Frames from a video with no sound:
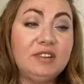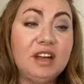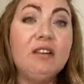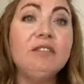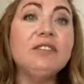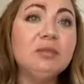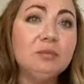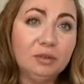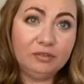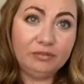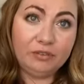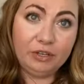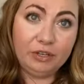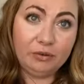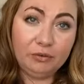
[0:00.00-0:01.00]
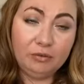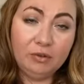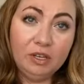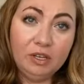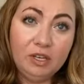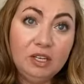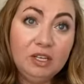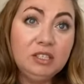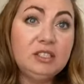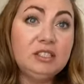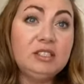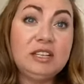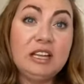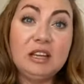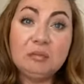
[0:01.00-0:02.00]
comfortable for you.
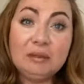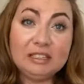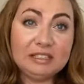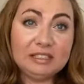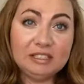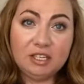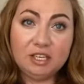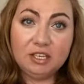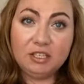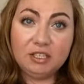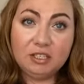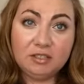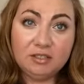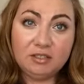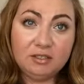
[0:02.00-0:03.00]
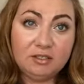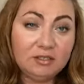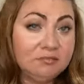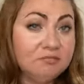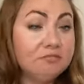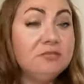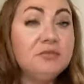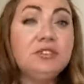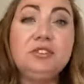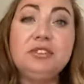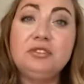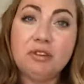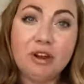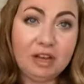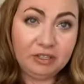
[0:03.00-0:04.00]
Just take my suggestions,
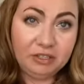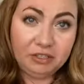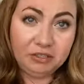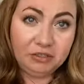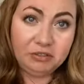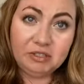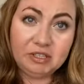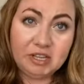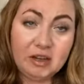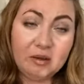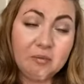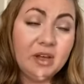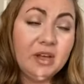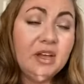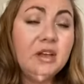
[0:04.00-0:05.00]
try to use them.